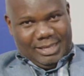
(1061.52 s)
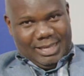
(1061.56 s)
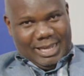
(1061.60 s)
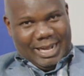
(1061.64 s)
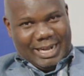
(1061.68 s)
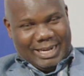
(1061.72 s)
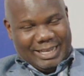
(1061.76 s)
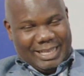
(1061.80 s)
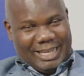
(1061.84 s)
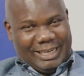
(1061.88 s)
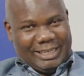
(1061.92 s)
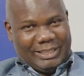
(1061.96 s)

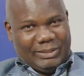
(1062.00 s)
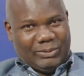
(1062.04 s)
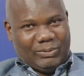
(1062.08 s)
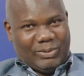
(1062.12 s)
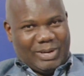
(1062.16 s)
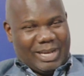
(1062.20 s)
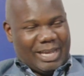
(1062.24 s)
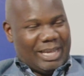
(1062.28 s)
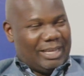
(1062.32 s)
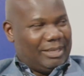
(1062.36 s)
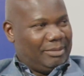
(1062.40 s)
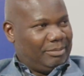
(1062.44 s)
And that is
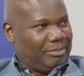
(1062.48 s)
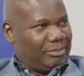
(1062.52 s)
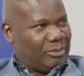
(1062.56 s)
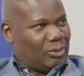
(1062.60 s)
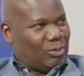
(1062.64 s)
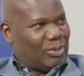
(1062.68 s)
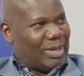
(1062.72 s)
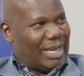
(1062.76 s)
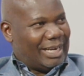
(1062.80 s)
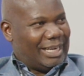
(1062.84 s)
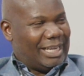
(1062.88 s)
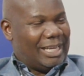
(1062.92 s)
why
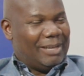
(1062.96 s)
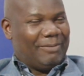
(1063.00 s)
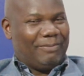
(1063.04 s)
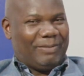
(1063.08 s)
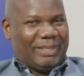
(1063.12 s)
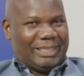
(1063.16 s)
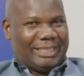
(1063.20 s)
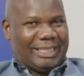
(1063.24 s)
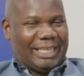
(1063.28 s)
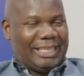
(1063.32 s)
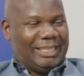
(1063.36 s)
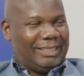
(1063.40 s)
we are
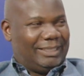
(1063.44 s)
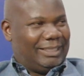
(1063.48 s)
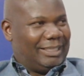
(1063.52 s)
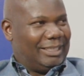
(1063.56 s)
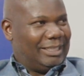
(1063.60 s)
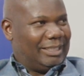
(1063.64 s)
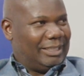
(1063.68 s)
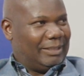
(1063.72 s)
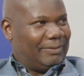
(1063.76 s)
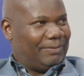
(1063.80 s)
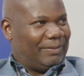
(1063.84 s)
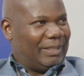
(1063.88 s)

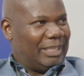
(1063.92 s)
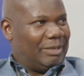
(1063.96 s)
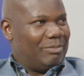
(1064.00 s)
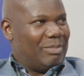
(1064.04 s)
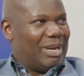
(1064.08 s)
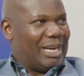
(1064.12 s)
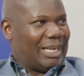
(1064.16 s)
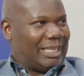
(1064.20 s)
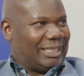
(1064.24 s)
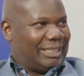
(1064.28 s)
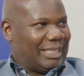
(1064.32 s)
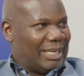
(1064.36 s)
re-emphasizing the
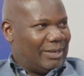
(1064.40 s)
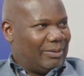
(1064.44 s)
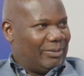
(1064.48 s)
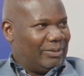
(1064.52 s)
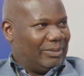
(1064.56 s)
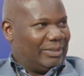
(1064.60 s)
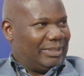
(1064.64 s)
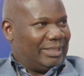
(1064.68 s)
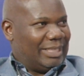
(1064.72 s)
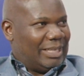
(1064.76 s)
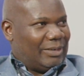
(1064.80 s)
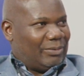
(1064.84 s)
feedback
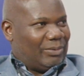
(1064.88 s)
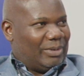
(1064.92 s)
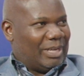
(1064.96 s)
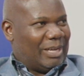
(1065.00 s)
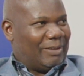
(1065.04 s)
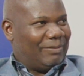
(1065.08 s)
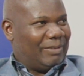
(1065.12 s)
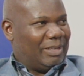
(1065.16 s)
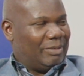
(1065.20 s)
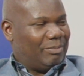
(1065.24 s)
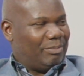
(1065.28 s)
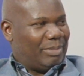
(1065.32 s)
channels that we
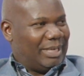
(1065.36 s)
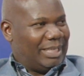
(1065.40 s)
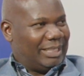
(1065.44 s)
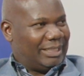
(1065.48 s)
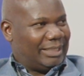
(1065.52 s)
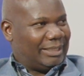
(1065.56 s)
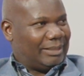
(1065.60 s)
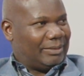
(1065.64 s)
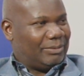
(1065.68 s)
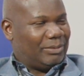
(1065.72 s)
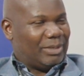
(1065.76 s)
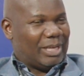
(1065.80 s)
have in
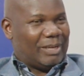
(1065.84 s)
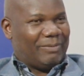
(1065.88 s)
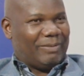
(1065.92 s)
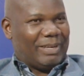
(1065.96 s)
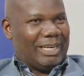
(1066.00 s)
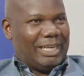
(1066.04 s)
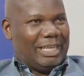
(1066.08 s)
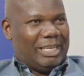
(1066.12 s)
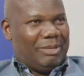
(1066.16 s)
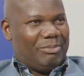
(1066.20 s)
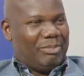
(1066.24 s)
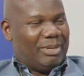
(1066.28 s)
place. We have
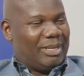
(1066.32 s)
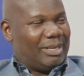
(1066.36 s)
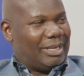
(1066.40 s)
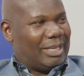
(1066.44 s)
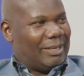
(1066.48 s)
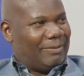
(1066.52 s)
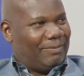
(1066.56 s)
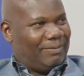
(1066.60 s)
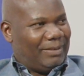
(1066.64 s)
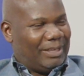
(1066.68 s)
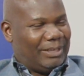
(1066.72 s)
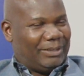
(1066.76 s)
an email,
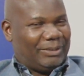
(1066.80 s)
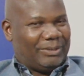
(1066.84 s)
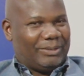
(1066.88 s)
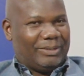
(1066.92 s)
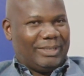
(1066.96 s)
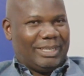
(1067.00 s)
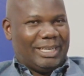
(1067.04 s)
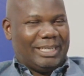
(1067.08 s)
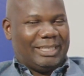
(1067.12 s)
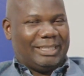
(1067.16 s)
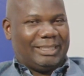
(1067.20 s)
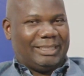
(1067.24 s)

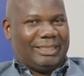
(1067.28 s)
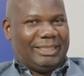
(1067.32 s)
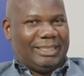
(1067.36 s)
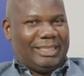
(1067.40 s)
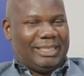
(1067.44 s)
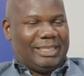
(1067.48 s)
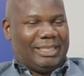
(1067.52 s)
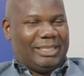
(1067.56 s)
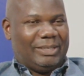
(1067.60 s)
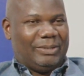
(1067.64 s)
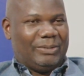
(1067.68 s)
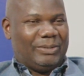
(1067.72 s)

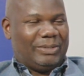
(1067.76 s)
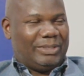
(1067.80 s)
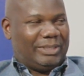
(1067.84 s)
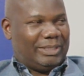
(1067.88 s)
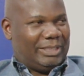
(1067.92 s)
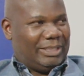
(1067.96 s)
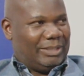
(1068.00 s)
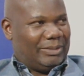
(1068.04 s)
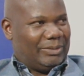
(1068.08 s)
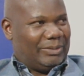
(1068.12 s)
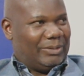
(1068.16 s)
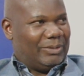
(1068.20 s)

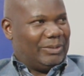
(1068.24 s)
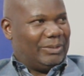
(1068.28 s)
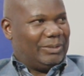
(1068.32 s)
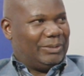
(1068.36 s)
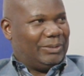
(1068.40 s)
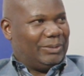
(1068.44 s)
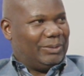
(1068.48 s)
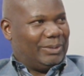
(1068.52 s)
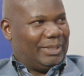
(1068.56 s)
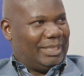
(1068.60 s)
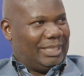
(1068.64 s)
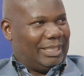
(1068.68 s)

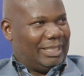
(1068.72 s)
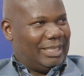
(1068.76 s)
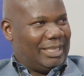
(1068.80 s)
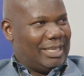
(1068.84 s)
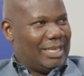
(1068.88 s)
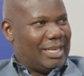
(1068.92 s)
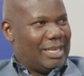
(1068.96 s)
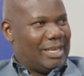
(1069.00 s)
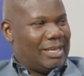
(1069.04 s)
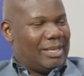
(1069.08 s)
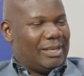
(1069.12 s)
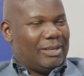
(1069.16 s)
aviation@caa.co.ug.
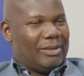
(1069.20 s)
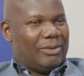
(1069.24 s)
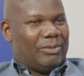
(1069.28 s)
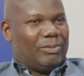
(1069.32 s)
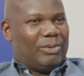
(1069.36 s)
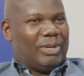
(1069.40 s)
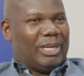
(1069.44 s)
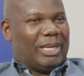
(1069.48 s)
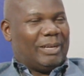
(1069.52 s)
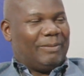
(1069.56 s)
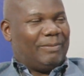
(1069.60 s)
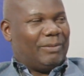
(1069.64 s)

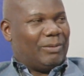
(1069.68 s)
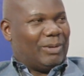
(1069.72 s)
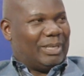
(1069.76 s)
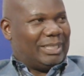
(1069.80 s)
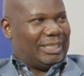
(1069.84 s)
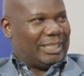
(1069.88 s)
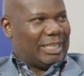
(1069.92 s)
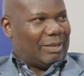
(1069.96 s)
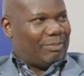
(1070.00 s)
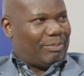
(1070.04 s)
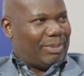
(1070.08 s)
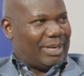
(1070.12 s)
We have a
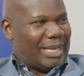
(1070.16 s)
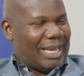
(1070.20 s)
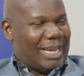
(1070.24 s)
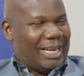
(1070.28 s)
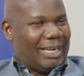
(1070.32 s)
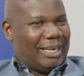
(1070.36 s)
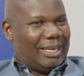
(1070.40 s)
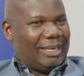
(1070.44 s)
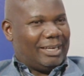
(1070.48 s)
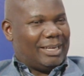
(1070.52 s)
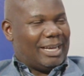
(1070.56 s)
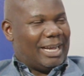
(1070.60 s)
WhatsApp
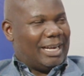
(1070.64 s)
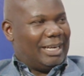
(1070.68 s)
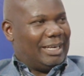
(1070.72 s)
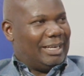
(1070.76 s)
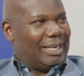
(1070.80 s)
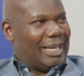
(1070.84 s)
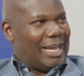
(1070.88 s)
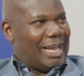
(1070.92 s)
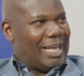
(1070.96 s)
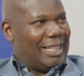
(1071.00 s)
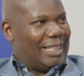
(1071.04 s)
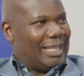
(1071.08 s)
line
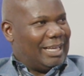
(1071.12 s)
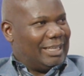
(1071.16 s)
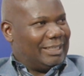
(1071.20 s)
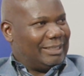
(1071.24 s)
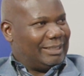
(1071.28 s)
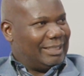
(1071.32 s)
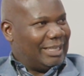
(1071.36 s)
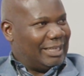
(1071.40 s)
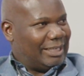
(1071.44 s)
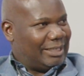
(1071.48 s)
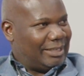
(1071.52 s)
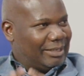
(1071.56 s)
and
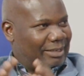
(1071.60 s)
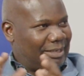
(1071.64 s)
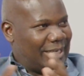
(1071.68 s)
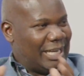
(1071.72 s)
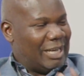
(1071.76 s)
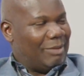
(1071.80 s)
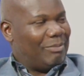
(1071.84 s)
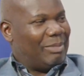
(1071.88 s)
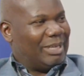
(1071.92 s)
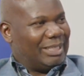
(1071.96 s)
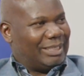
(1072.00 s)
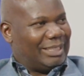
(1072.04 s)
others,
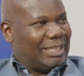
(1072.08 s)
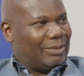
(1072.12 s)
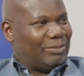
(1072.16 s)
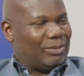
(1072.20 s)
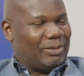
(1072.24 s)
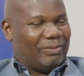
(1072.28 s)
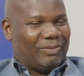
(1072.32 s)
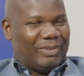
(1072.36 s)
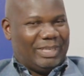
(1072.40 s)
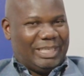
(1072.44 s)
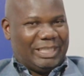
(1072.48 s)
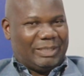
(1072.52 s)
numbers that
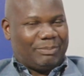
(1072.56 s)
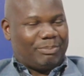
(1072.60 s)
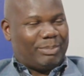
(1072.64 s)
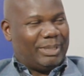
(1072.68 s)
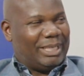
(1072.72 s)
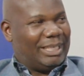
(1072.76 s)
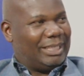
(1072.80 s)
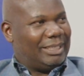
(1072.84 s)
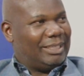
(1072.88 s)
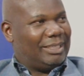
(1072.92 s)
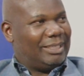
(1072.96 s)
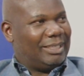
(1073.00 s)
we've
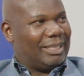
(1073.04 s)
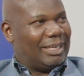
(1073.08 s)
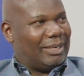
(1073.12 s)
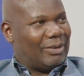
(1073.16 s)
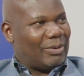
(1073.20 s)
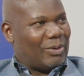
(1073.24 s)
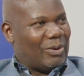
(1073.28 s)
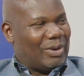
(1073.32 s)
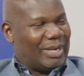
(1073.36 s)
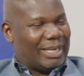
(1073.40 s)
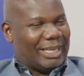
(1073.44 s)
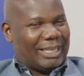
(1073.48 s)
displayed
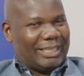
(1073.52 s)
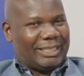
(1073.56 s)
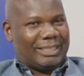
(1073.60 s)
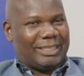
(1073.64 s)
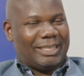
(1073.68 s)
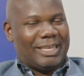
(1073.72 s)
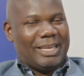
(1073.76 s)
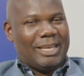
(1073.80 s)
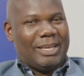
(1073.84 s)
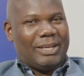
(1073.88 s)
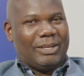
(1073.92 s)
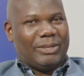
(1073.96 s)
and
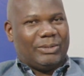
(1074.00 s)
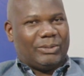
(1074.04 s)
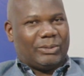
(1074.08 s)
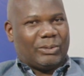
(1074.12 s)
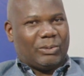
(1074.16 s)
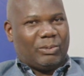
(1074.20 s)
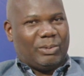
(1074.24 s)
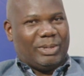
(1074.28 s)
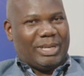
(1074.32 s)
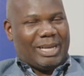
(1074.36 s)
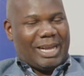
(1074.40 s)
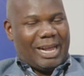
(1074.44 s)
contacts.
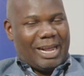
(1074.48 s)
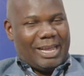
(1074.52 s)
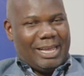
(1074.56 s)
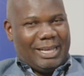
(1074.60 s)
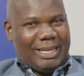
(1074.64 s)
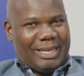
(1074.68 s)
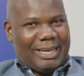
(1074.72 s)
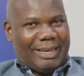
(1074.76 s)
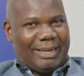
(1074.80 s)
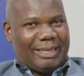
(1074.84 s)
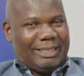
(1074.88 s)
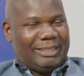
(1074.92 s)
So we
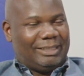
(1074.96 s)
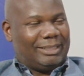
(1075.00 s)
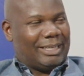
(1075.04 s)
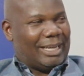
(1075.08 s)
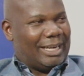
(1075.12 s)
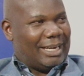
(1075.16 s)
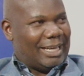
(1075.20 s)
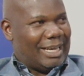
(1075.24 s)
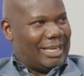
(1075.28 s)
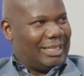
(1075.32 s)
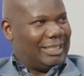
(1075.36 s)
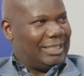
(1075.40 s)
encourage
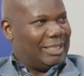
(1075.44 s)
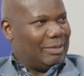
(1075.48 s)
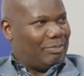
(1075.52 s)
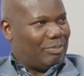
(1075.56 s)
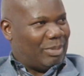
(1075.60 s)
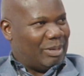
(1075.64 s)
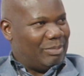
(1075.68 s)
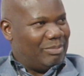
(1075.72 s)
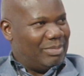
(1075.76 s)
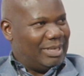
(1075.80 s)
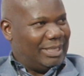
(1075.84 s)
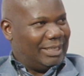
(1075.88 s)
and urge the
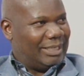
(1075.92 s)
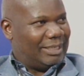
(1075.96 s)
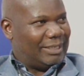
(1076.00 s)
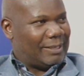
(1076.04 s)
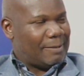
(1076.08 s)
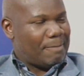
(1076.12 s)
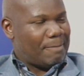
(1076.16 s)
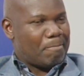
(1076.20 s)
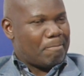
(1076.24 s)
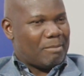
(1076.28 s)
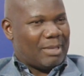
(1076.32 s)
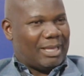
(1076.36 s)
public
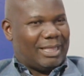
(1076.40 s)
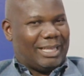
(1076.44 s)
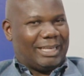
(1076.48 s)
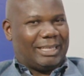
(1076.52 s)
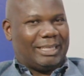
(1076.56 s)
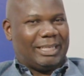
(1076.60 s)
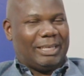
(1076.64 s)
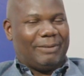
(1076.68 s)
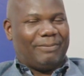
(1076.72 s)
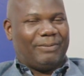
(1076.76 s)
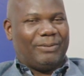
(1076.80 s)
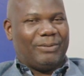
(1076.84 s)

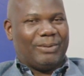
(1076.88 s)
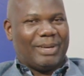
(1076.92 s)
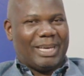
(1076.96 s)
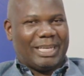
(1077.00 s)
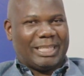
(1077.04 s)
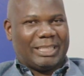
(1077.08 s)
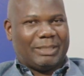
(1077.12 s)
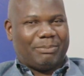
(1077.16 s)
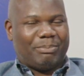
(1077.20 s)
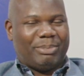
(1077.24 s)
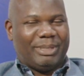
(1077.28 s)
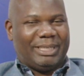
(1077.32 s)
that if you
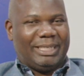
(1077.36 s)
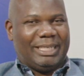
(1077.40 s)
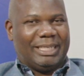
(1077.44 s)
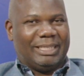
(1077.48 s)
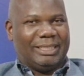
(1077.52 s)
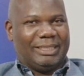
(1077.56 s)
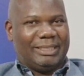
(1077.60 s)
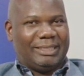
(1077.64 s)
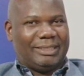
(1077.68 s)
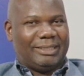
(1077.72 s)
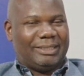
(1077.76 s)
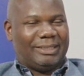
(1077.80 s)

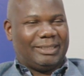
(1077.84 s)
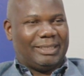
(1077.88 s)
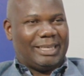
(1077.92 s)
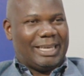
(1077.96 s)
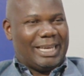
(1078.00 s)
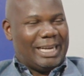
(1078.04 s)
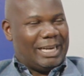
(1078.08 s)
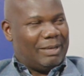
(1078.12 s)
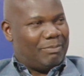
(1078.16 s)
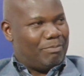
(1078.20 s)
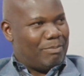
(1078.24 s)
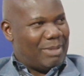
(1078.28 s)
experience
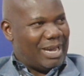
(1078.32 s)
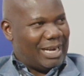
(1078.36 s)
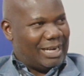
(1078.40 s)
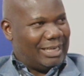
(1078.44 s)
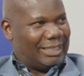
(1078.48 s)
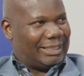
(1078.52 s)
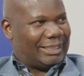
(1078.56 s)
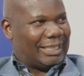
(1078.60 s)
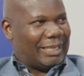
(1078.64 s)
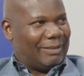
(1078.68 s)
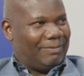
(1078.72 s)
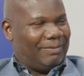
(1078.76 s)
any
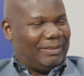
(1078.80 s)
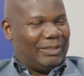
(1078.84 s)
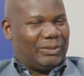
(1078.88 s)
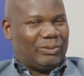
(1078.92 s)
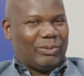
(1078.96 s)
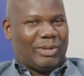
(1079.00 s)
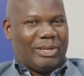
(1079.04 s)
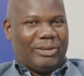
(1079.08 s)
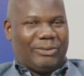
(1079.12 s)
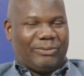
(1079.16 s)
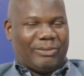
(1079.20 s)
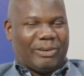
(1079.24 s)
bad
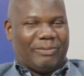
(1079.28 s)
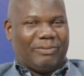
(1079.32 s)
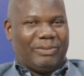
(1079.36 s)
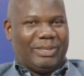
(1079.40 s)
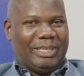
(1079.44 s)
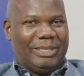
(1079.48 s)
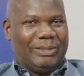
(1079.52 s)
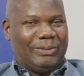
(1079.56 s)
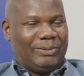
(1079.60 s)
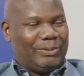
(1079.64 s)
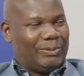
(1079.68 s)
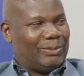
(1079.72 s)
service while
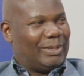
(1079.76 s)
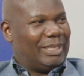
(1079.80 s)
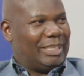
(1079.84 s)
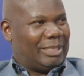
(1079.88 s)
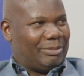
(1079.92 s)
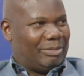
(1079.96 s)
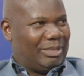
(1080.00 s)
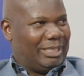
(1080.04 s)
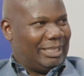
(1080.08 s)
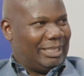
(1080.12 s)
traveling through Entebbe